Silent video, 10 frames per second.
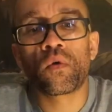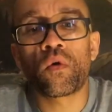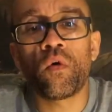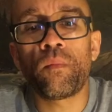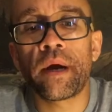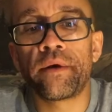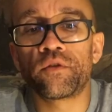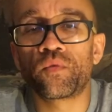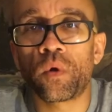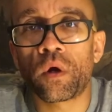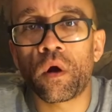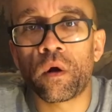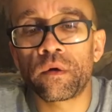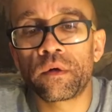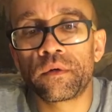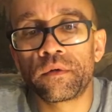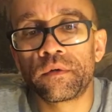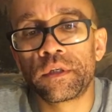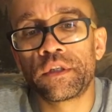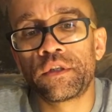Coal miners work hard.
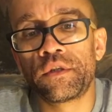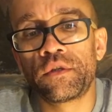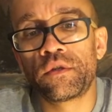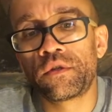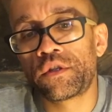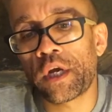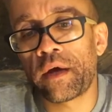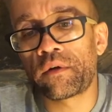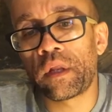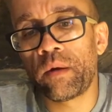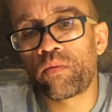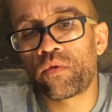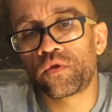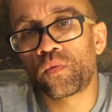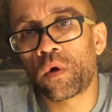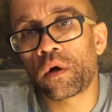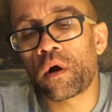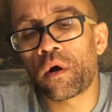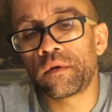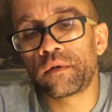Child laborers work
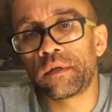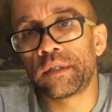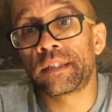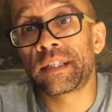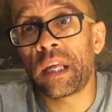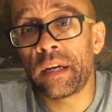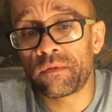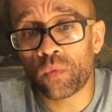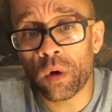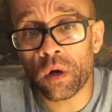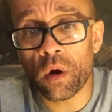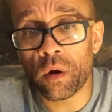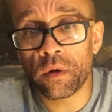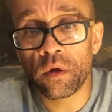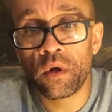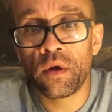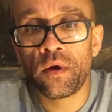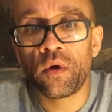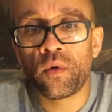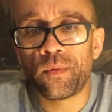hard. And slaves work hard.
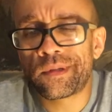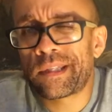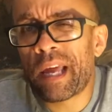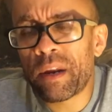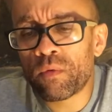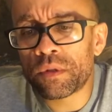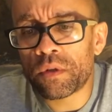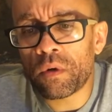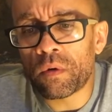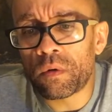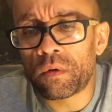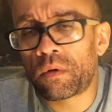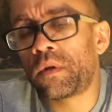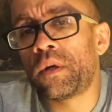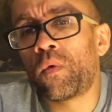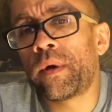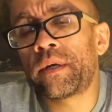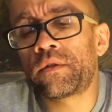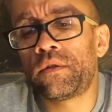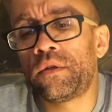What's the end result? You know, what
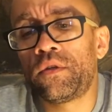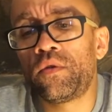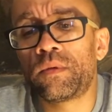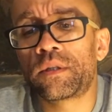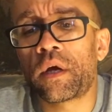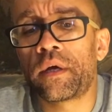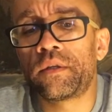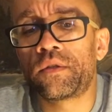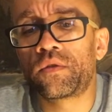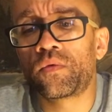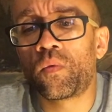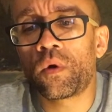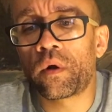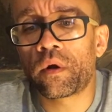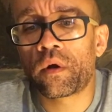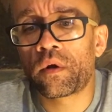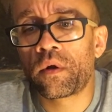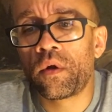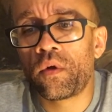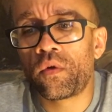else do you do besides work?
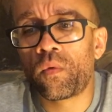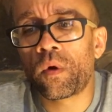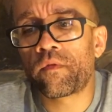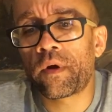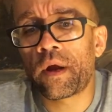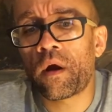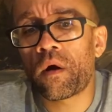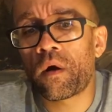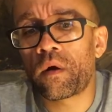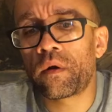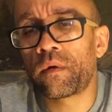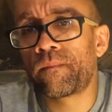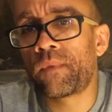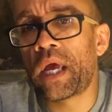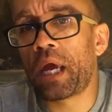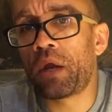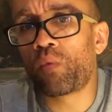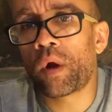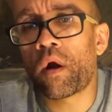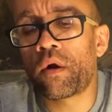You work very hard,
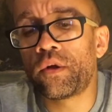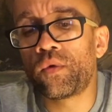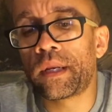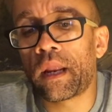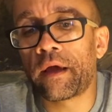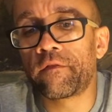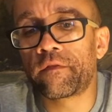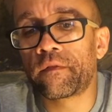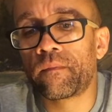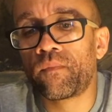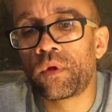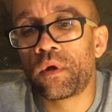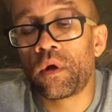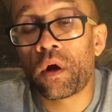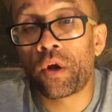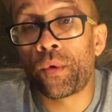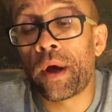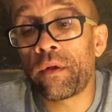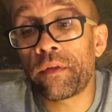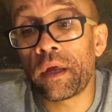and where are you in life? Are you
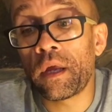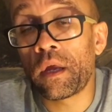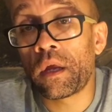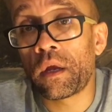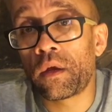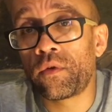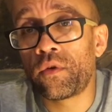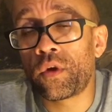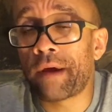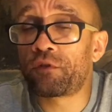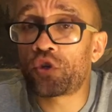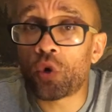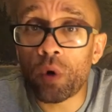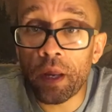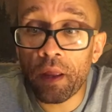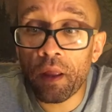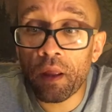healthy? Do you have joy?